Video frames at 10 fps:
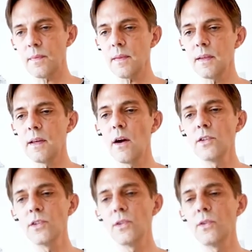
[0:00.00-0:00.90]

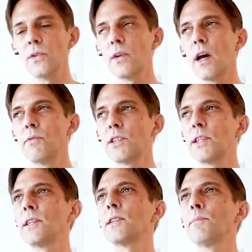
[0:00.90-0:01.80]
Also, I would say
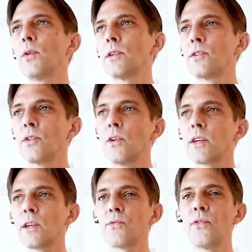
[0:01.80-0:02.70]
it's important to look
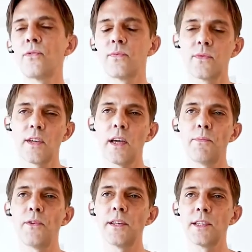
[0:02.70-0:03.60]
at
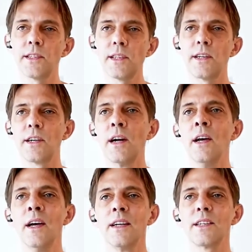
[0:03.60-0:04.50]
typefaces that are
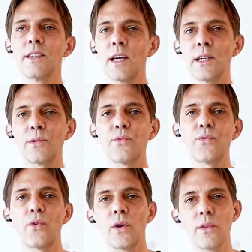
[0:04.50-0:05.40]
designed
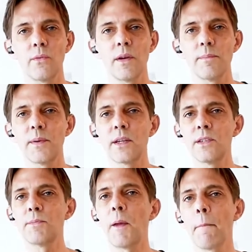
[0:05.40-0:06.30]
for the web, because
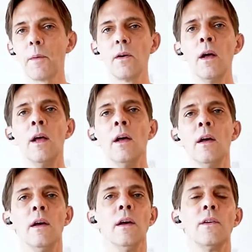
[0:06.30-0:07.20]
people
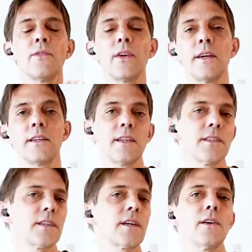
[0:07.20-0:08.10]
300 years
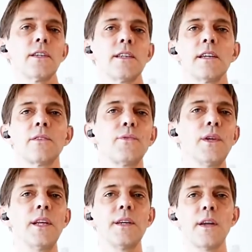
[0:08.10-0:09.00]
ago, they didn't
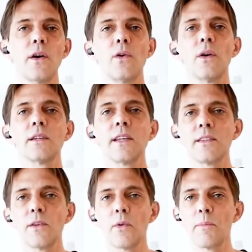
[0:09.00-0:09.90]
really know that
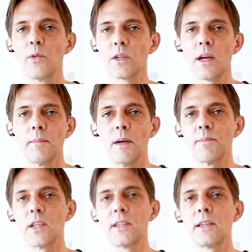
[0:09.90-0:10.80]
the web would come up.
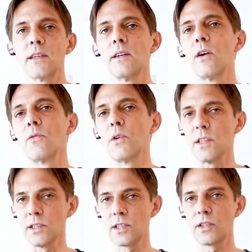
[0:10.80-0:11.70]
They didn't know what a
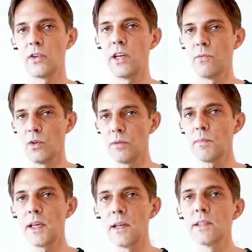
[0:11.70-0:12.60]
screen would
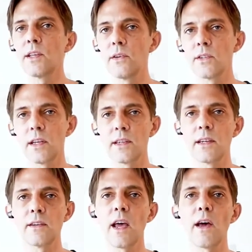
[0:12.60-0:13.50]
be, so they
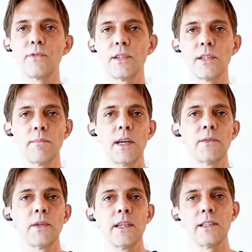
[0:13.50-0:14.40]
didn't have this in mind
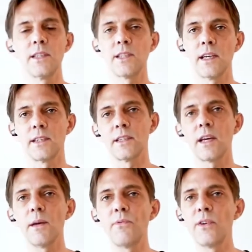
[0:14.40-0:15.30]
when they designed the
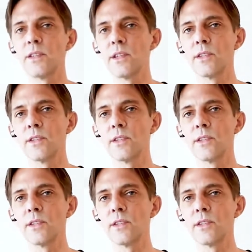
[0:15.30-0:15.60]
typefaces.